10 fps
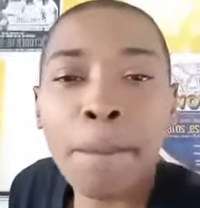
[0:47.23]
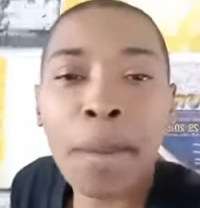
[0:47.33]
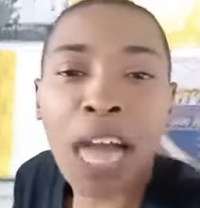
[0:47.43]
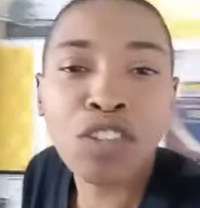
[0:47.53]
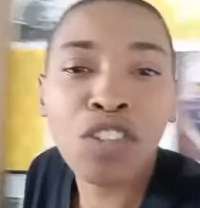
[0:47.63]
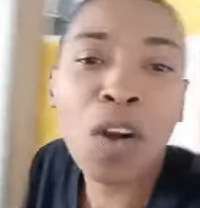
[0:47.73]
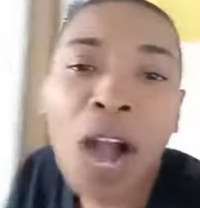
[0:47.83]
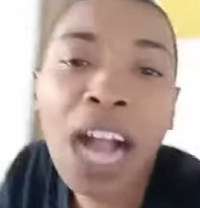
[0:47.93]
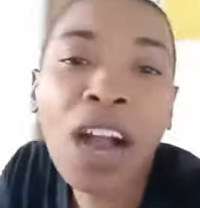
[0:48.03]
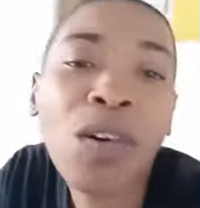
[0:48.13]
I show
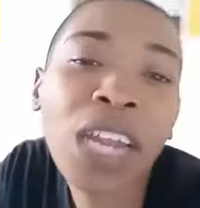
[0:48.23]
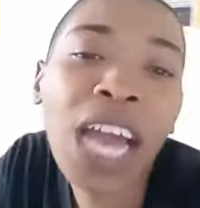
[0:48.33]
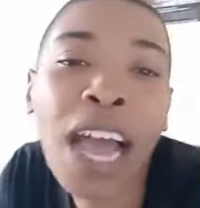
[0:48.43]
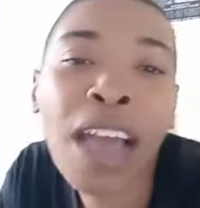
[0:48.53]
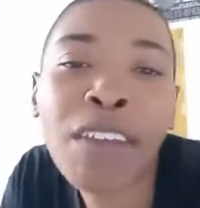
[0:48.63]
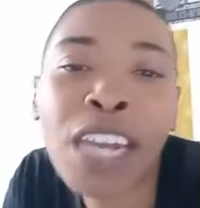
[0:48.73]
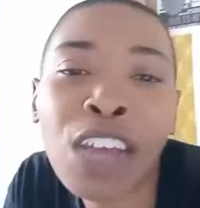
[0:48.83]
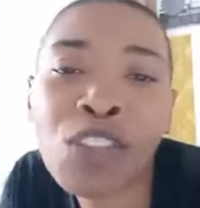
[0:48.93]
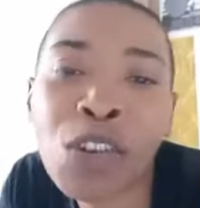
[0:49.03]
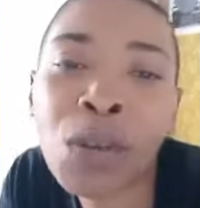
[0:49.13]
I go live and I
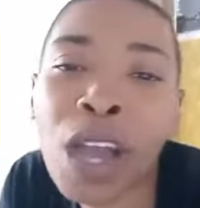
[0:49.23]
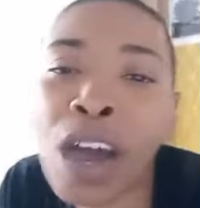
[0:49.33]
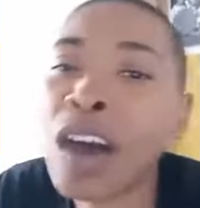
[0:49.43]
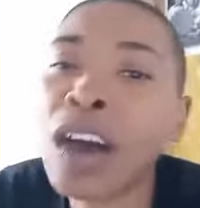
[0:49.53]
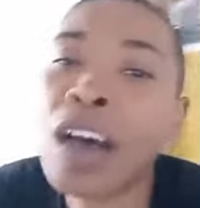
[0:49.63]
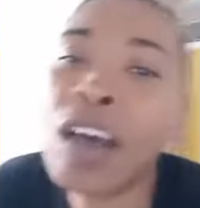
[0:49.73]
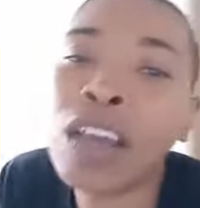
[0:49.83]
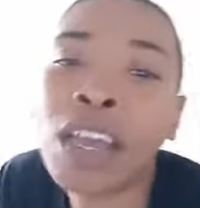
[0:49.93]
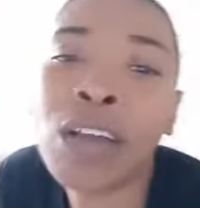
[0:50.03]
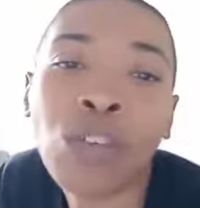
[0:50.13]
show y'all
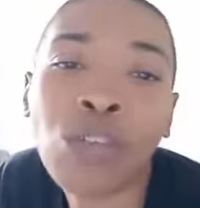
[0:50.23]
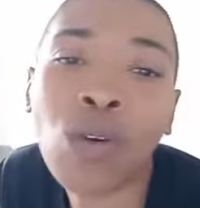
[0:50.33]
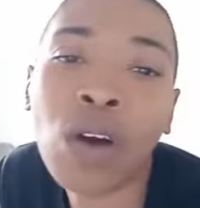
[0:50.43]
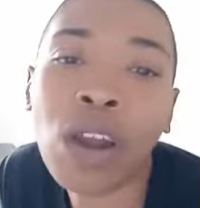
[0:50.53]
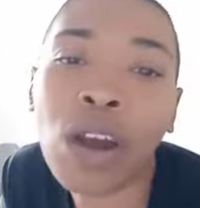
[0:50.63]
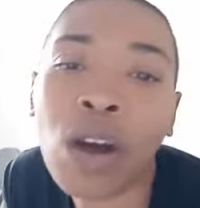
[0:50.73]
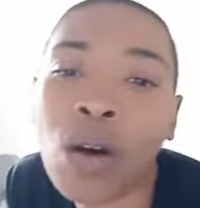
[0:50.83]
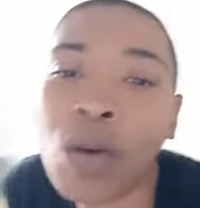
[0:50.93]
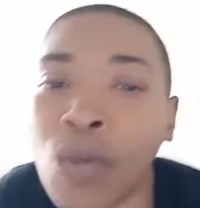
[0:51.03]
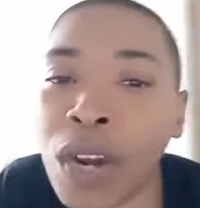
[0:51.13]
what's going
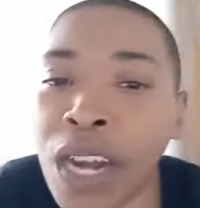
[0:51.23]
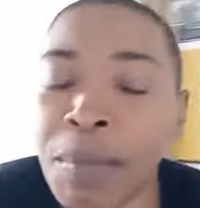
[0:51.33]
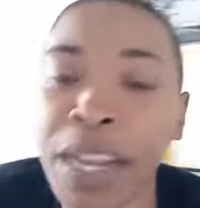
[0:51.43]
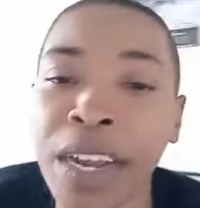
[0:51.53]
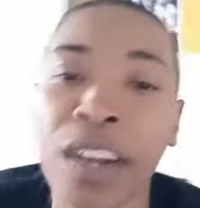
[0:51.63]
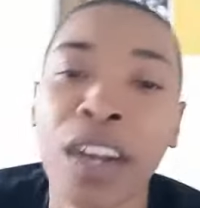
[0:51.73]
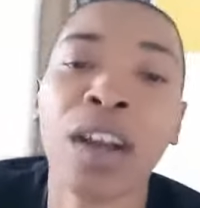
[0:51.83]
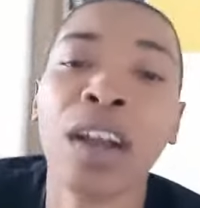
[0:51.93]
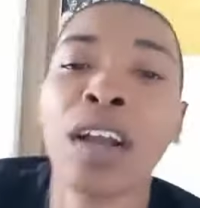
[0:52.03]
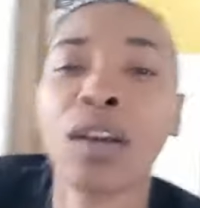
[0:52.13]
on when I'm
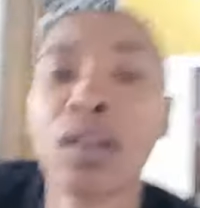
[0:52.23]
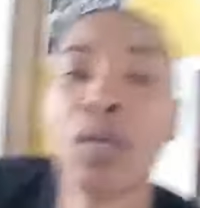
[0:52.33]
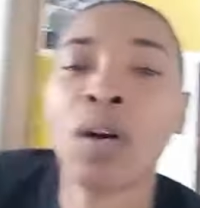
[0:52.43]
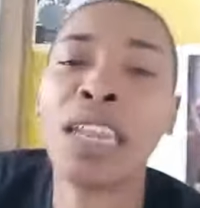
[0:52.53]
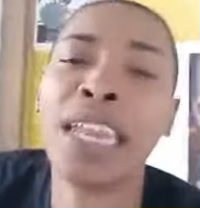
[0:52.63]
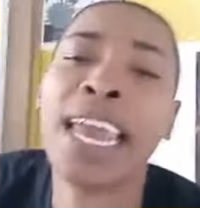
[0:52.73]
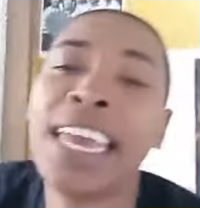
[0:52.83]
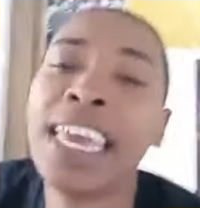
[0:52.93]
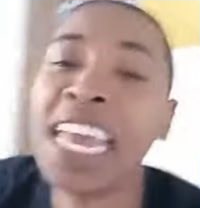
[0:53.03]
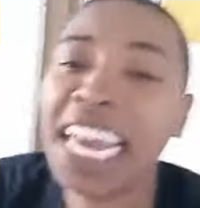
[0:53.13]
here or all of that.